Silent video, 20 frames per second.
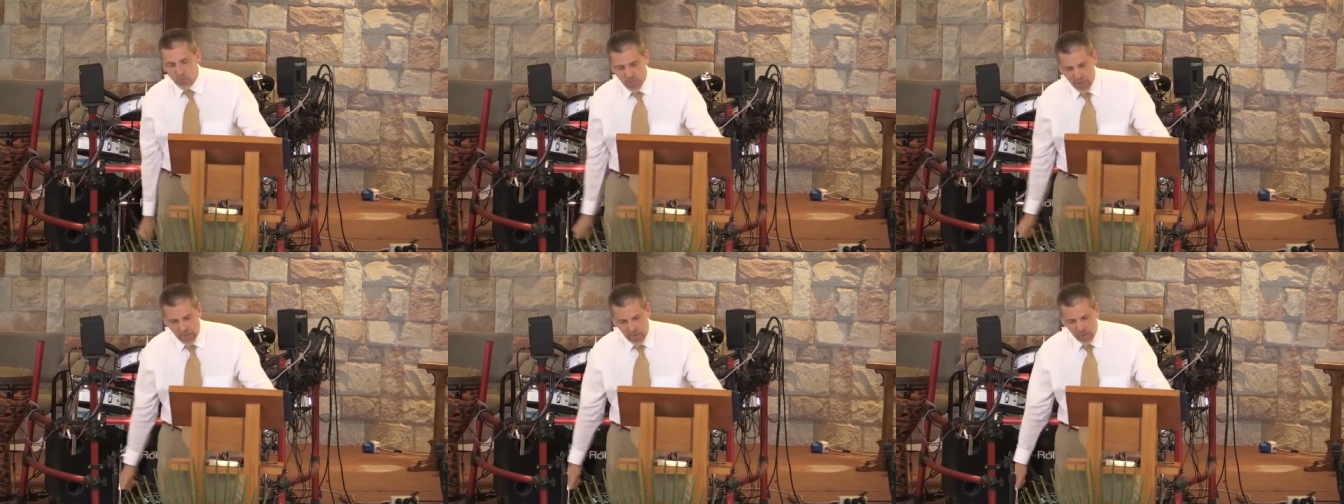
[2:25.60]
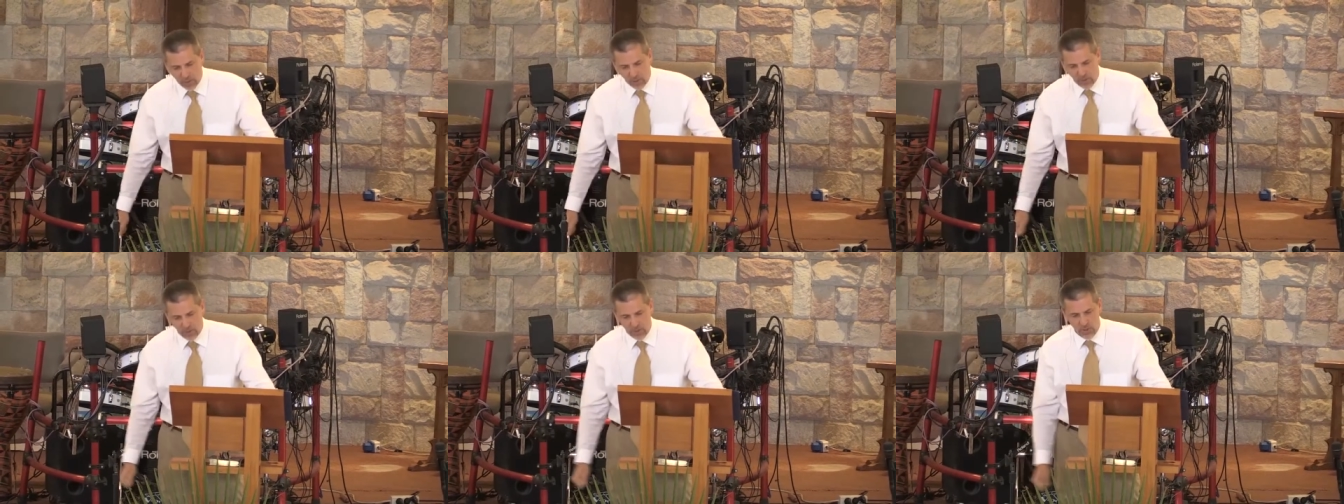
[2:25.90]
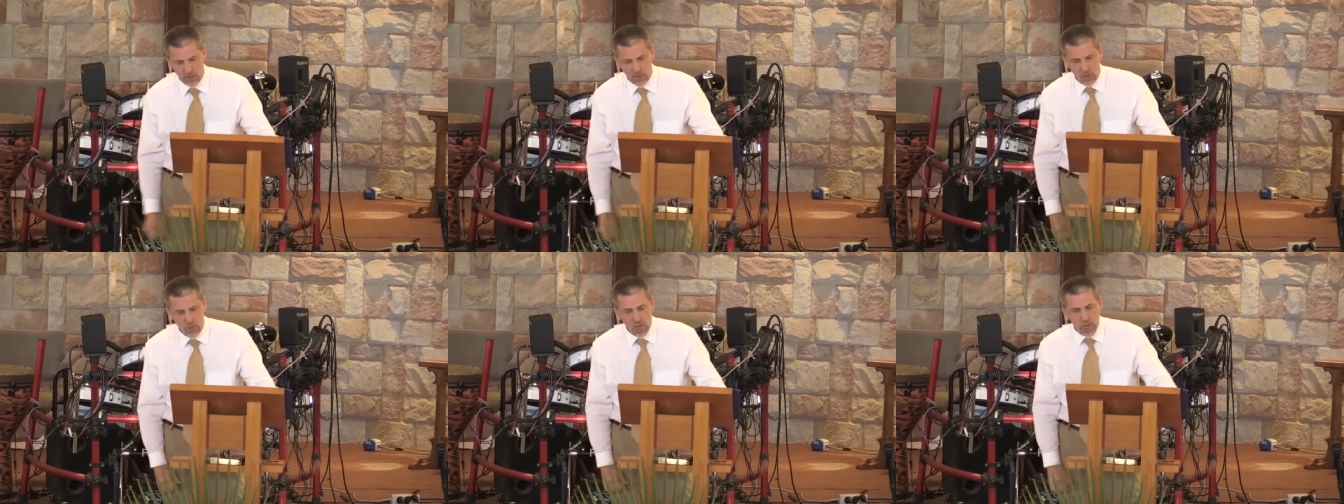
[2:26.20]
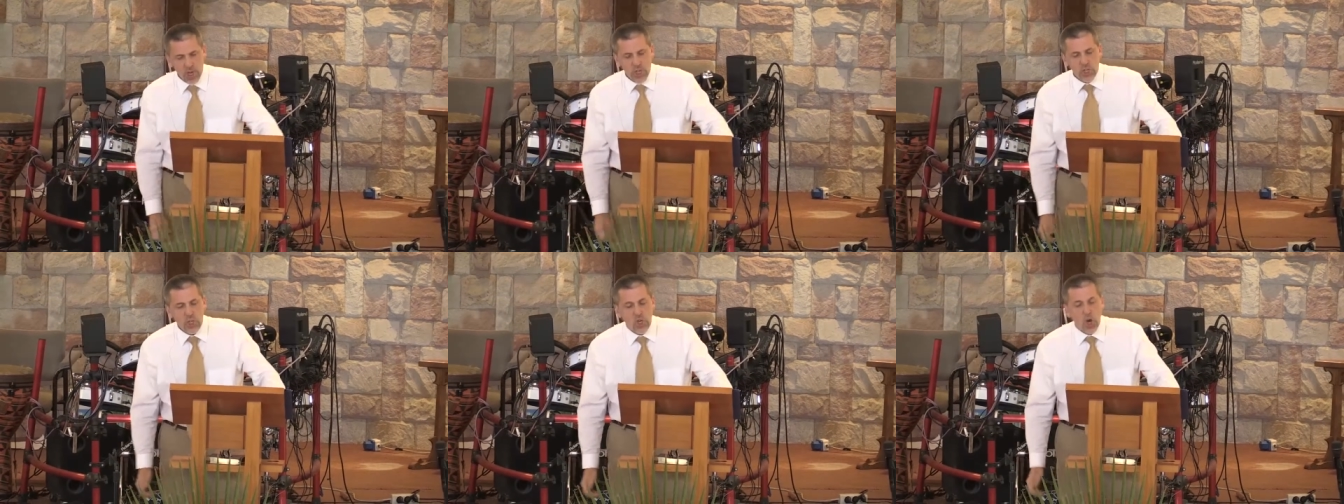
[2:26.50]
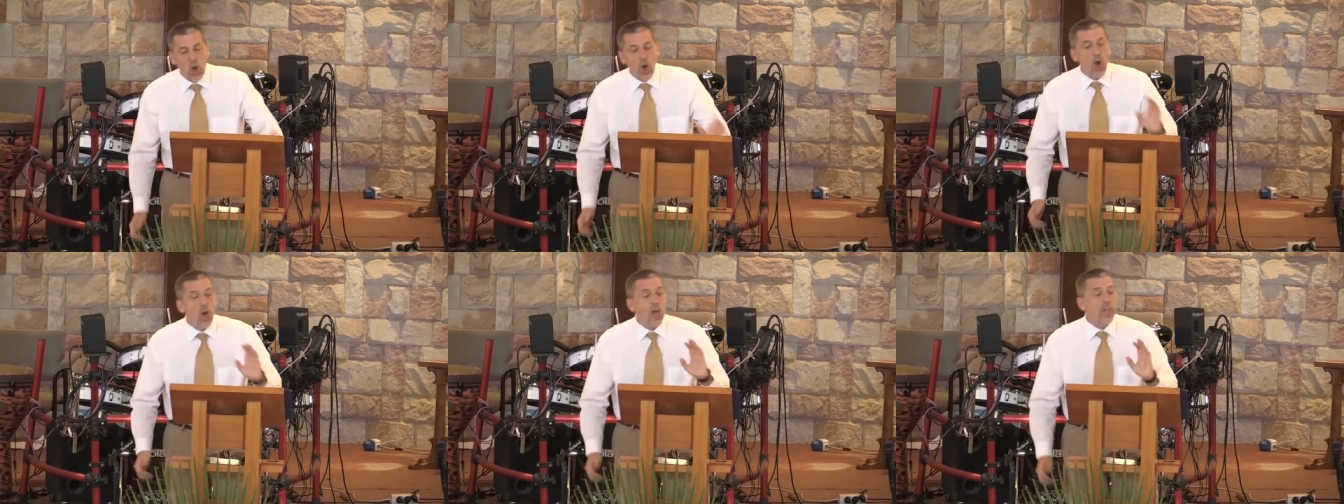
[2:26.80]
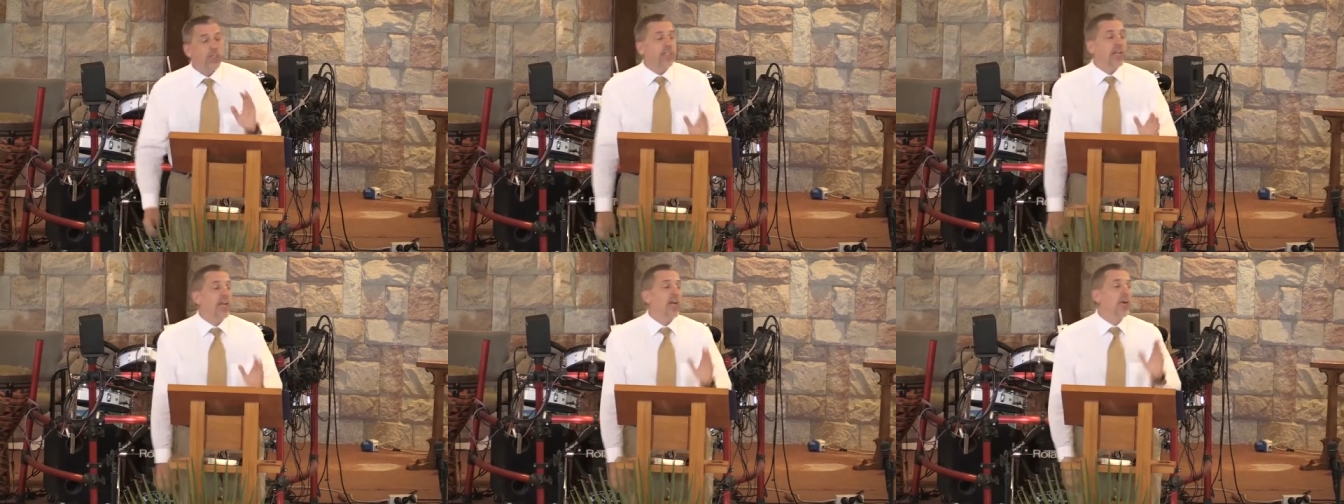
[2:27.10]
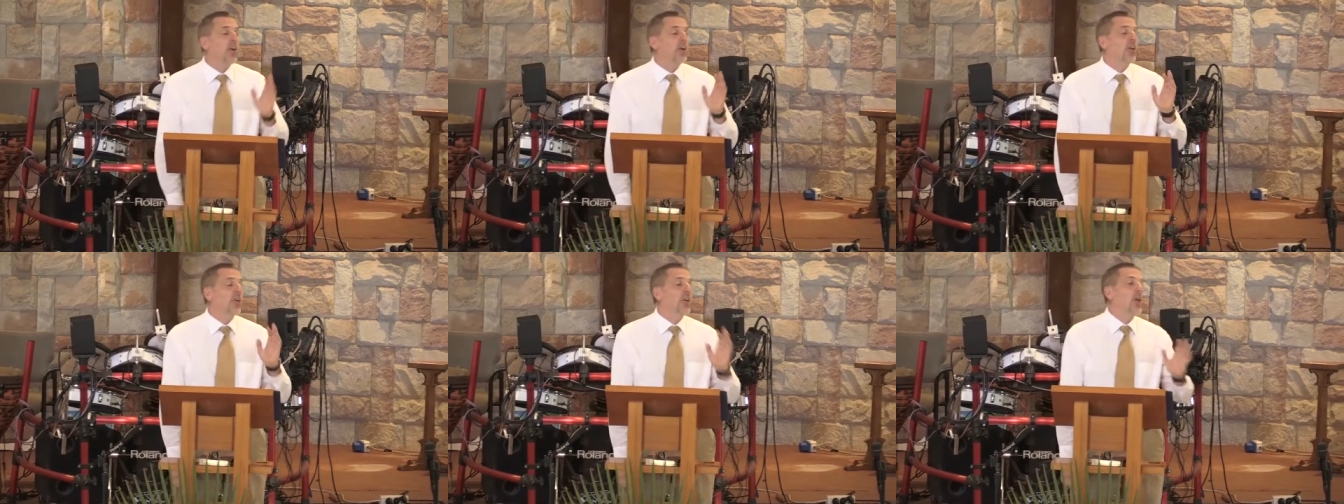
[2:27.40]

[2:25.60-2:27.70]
sailors. God cared